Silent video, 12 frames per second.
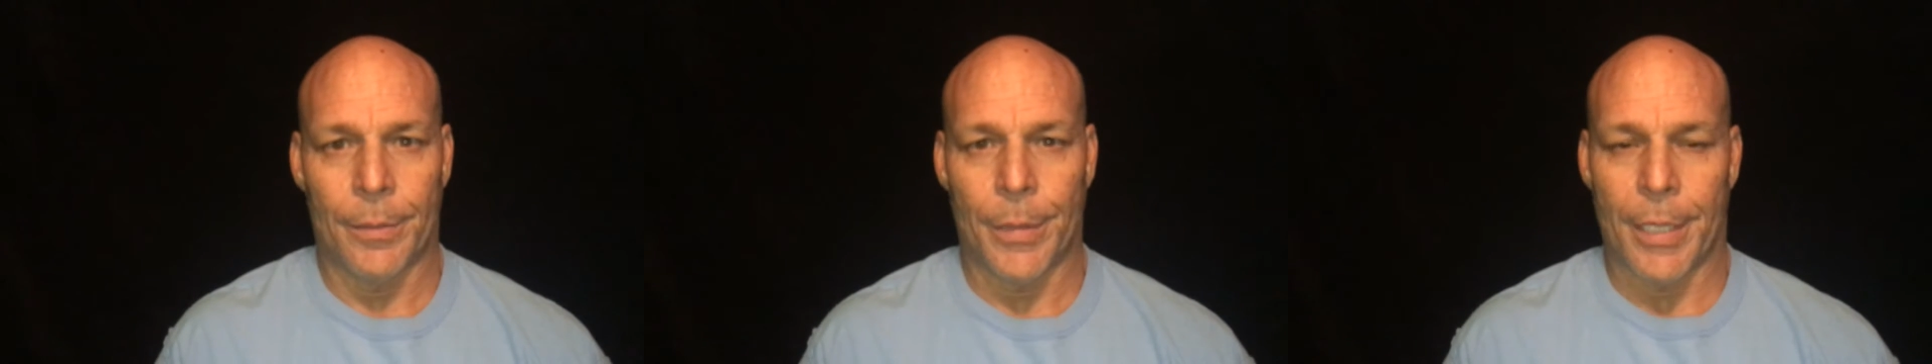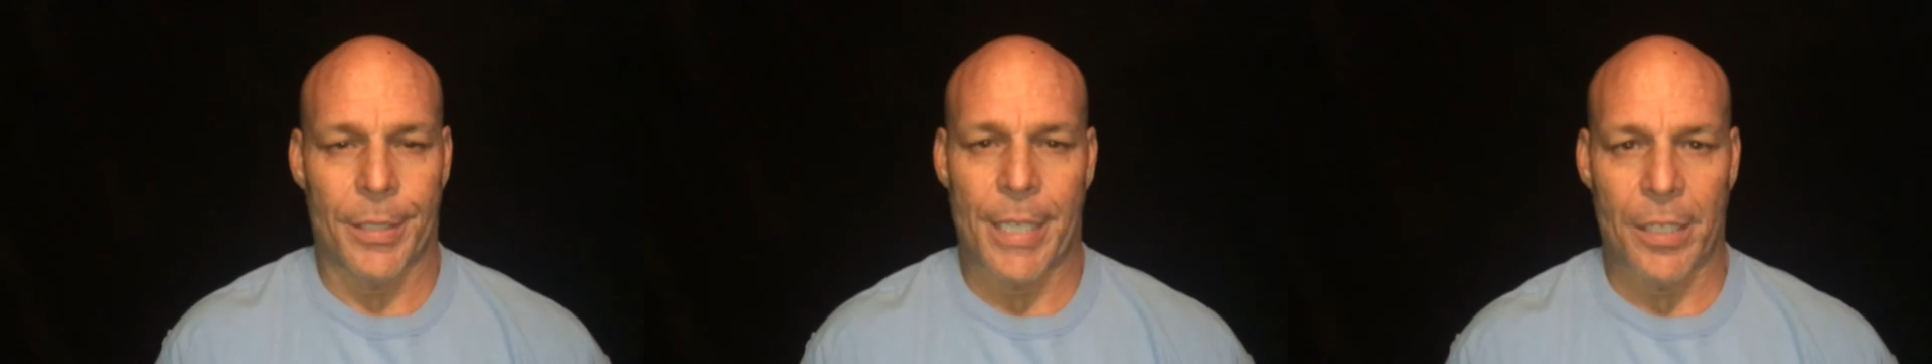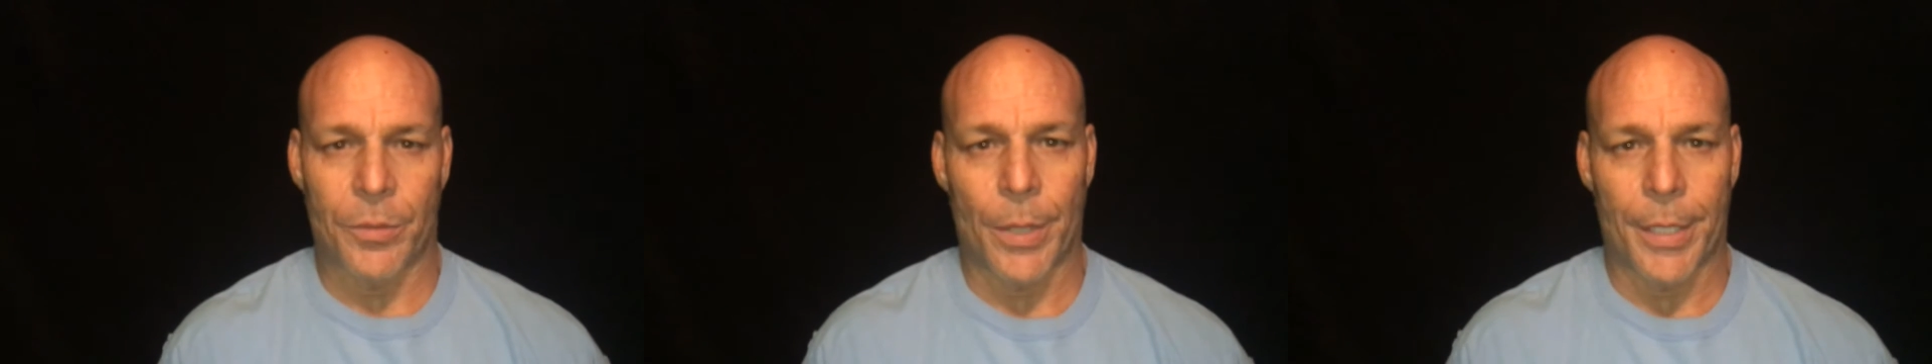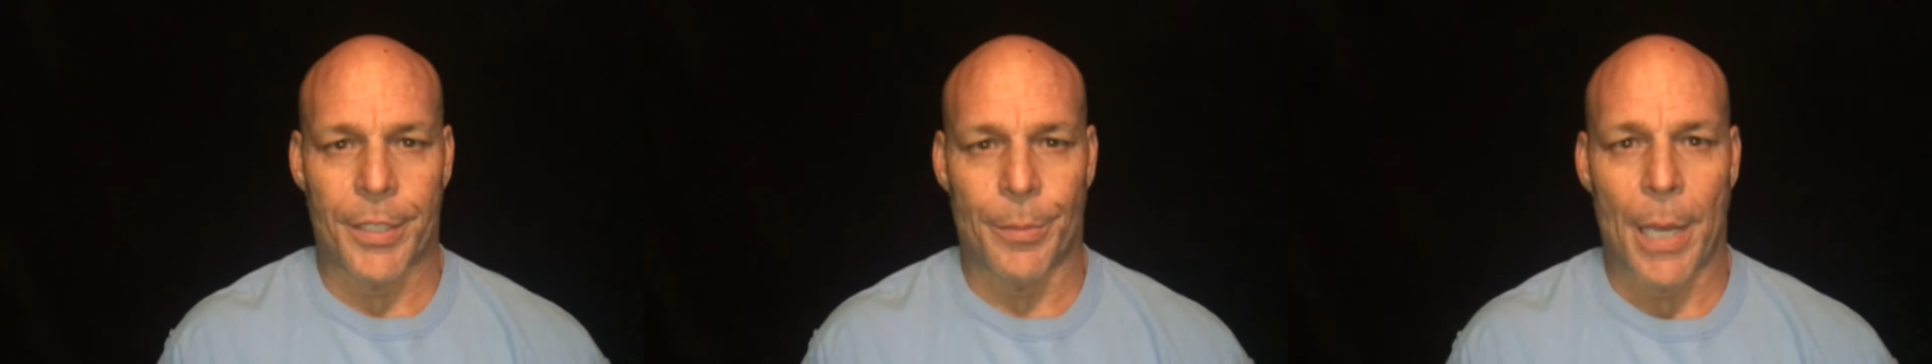Because that's what
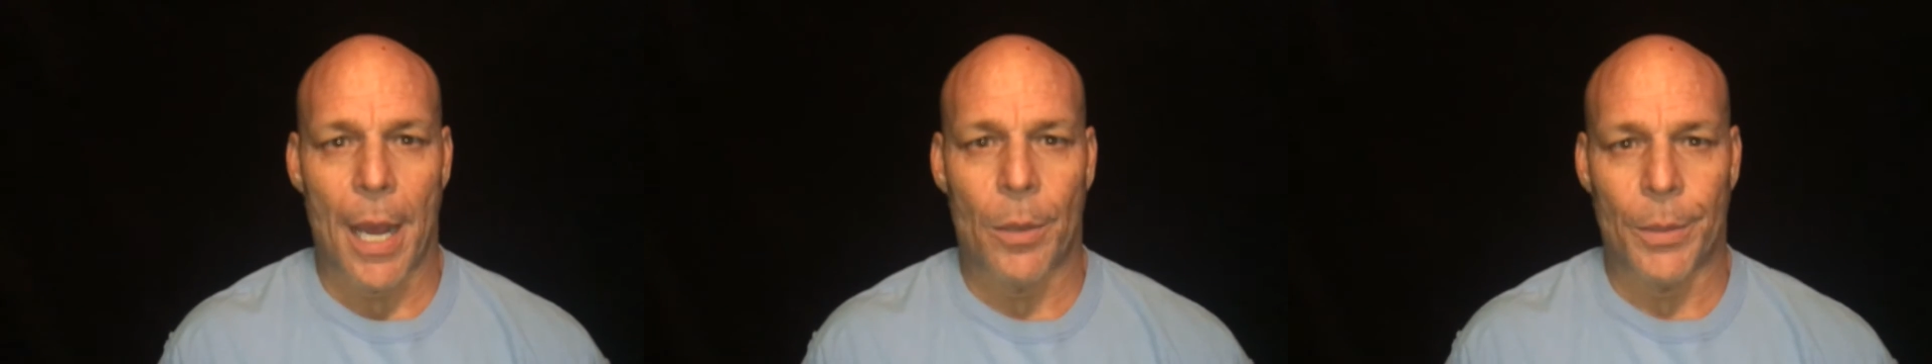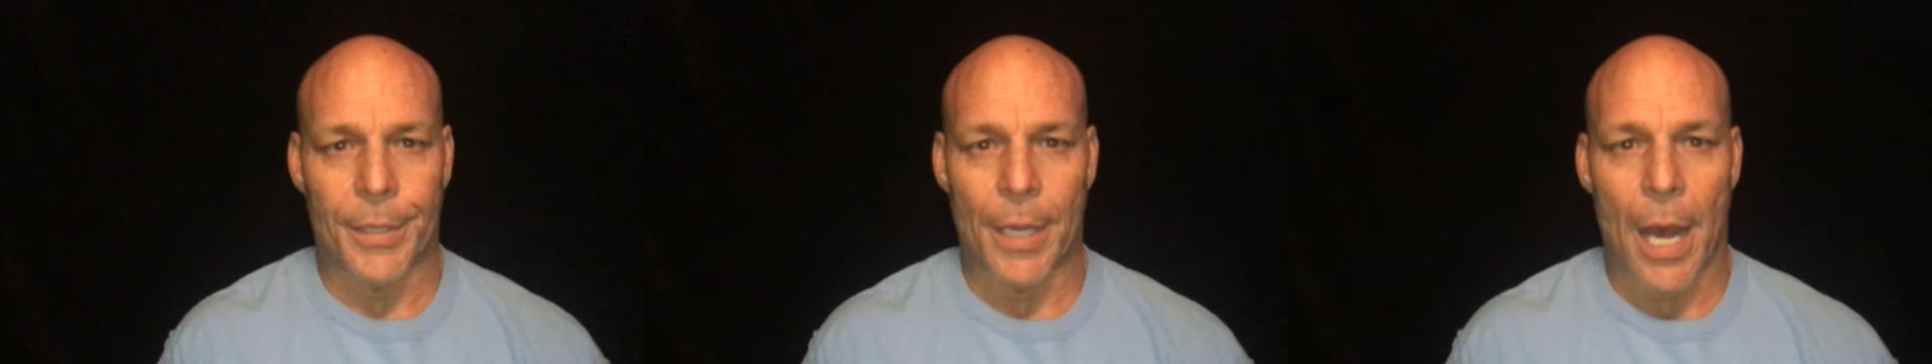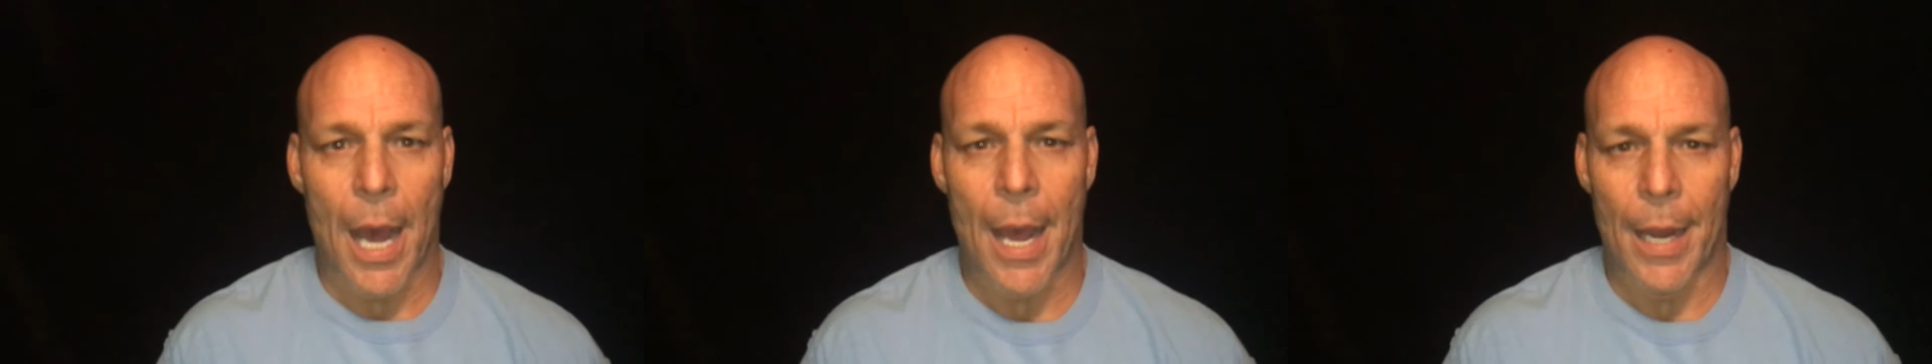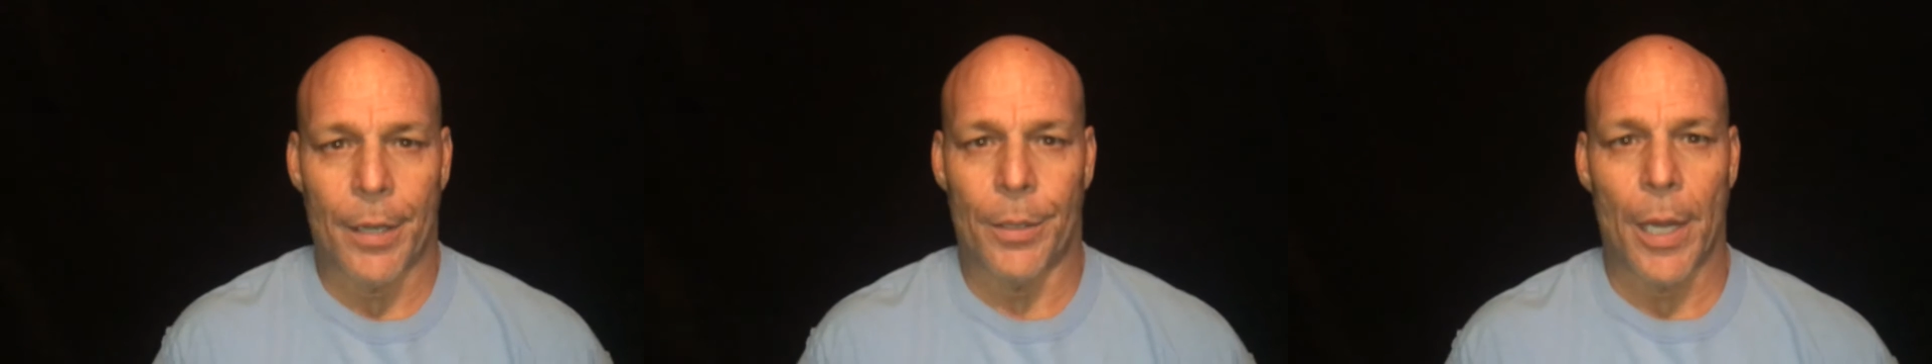it's about with the
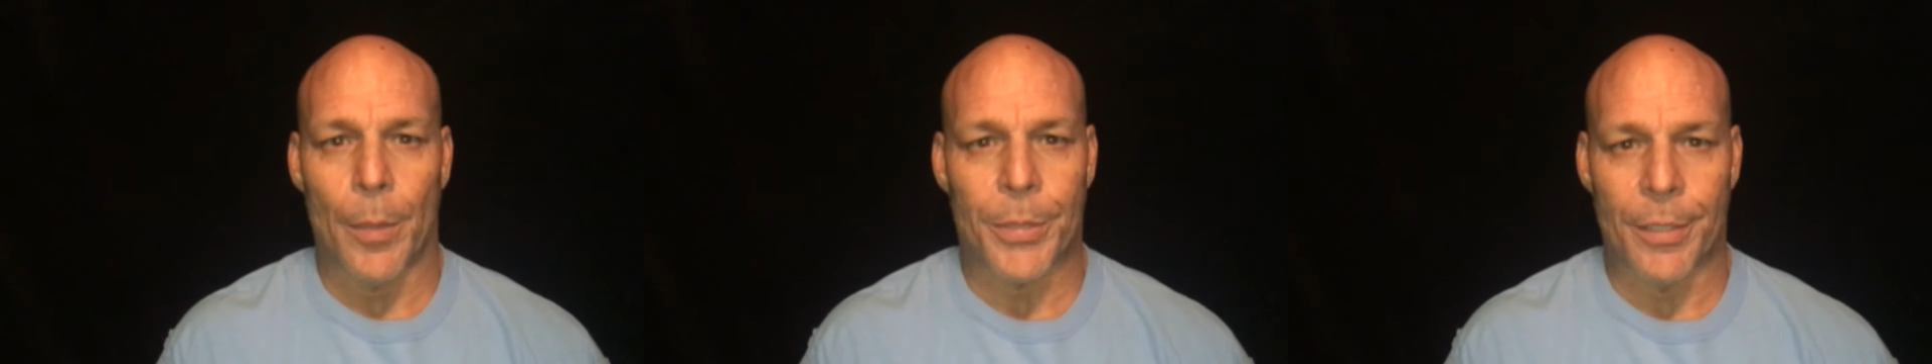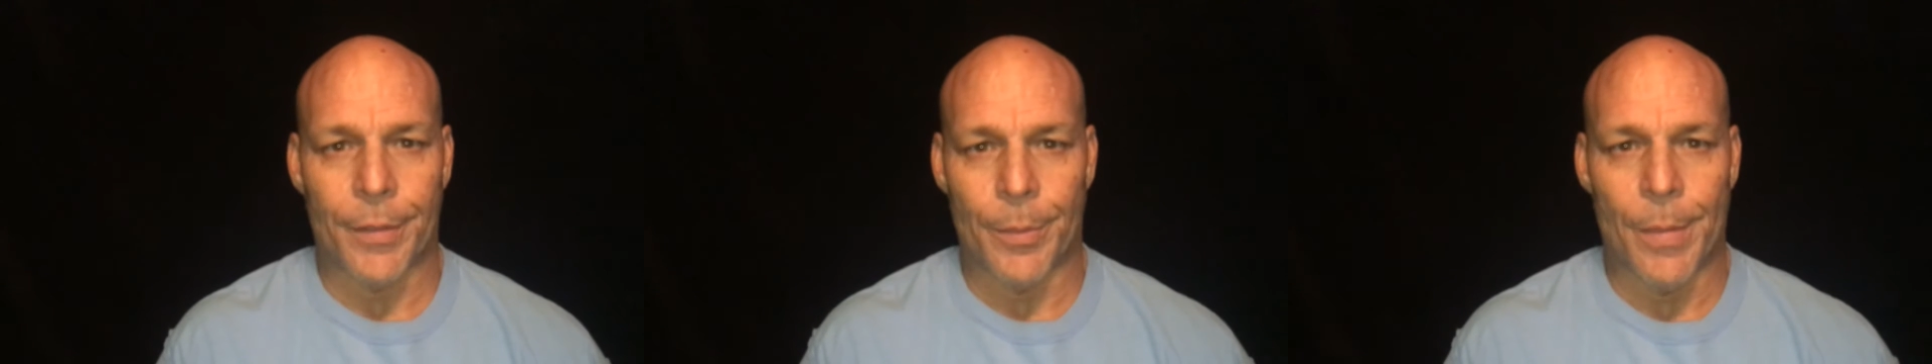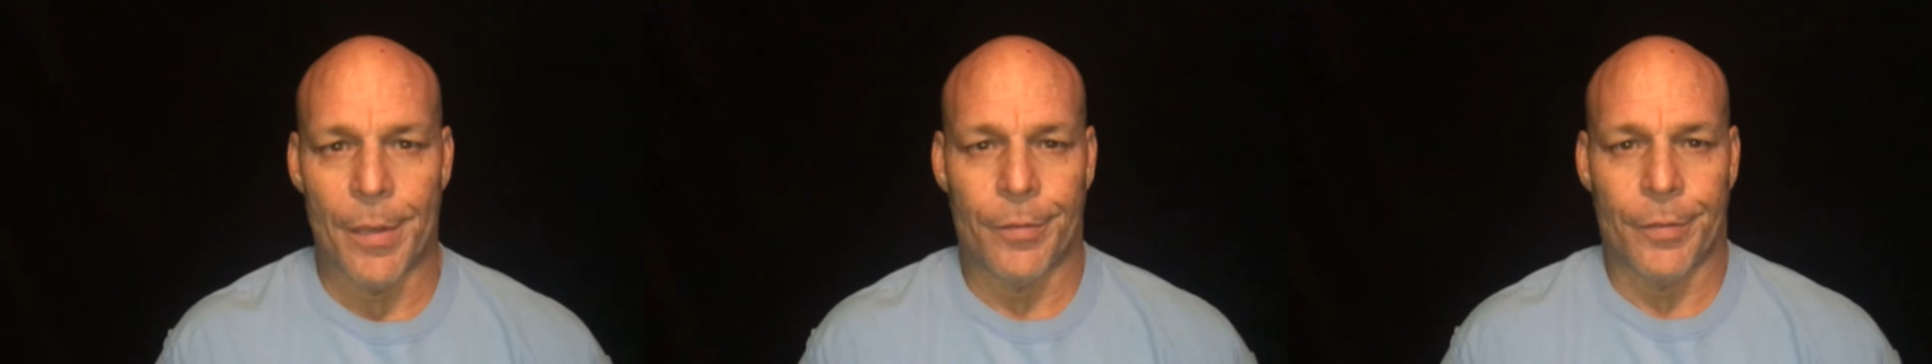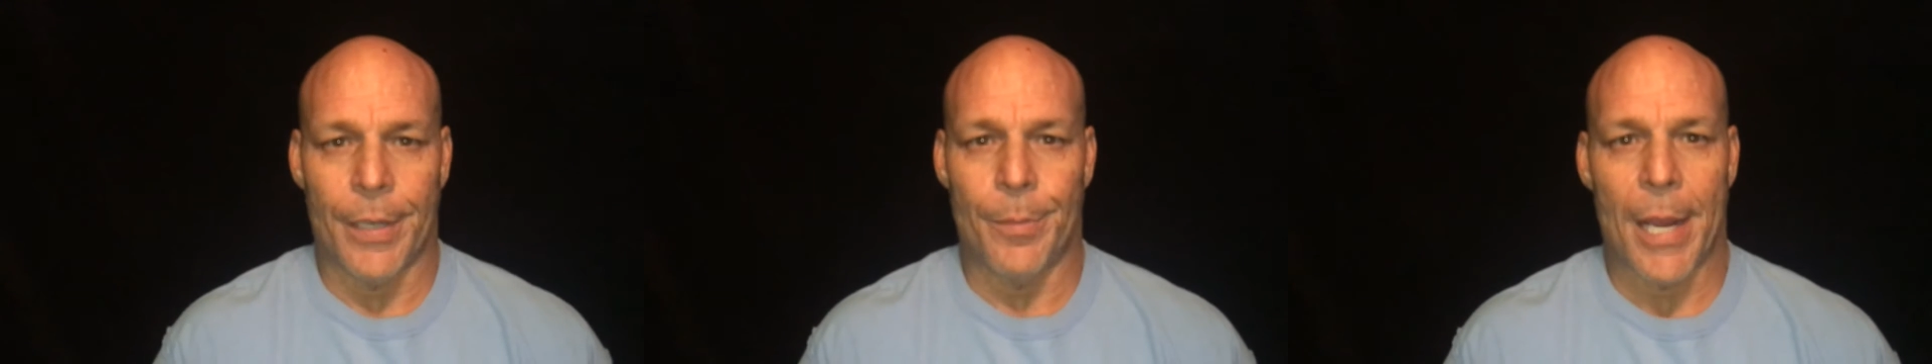higher ups of the
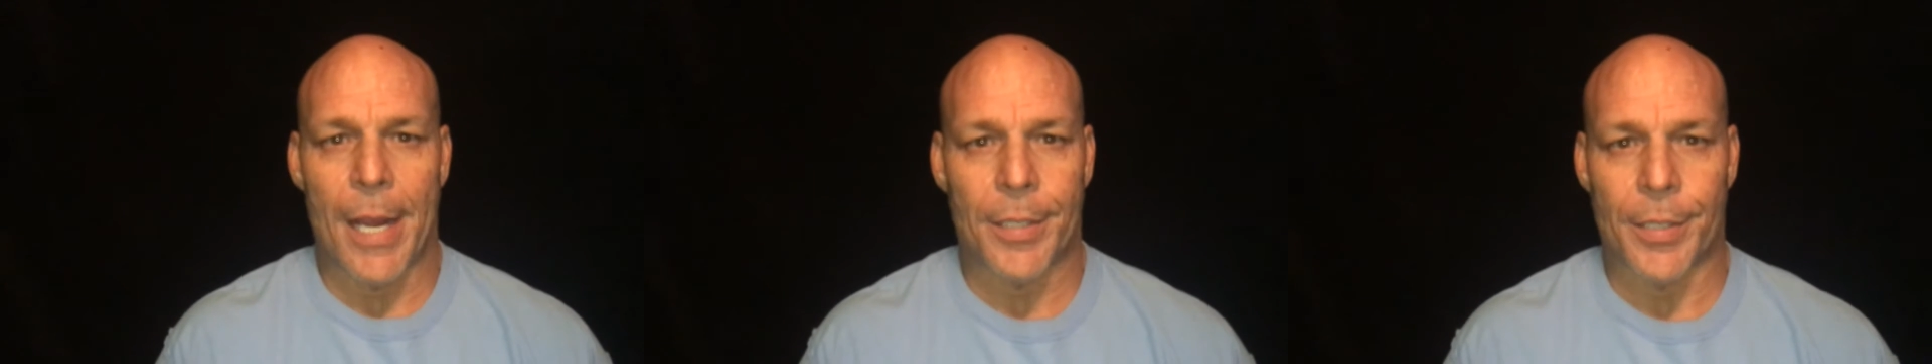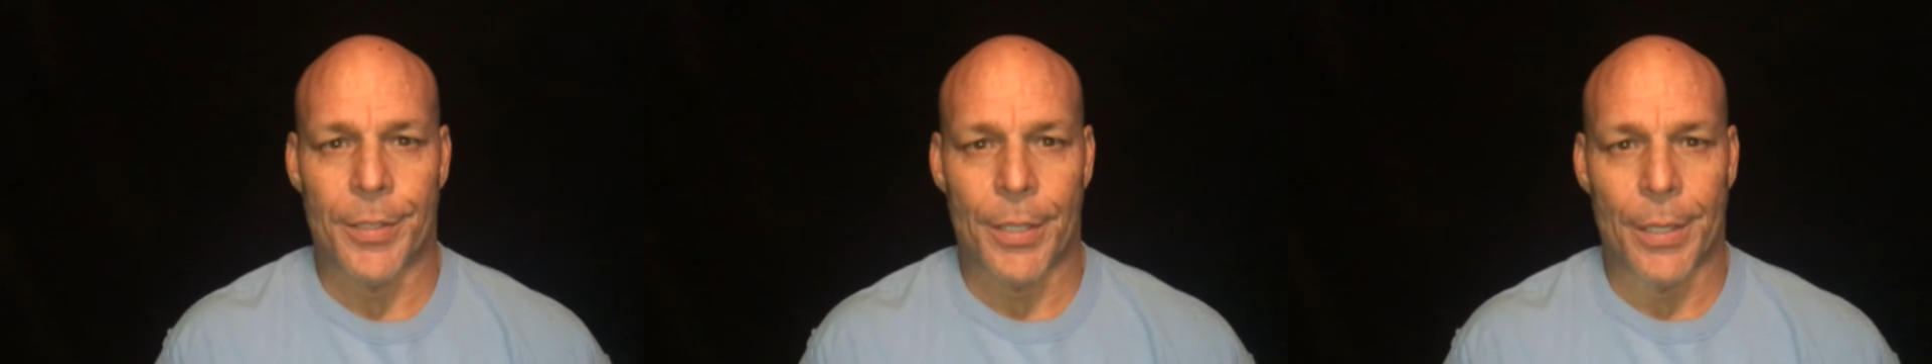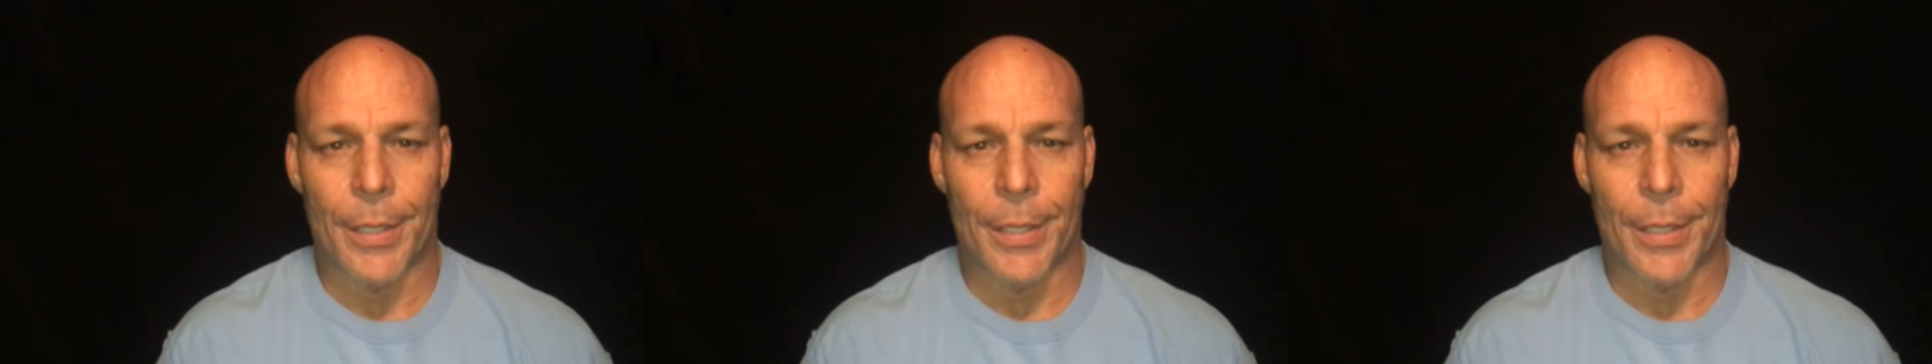Freemasons,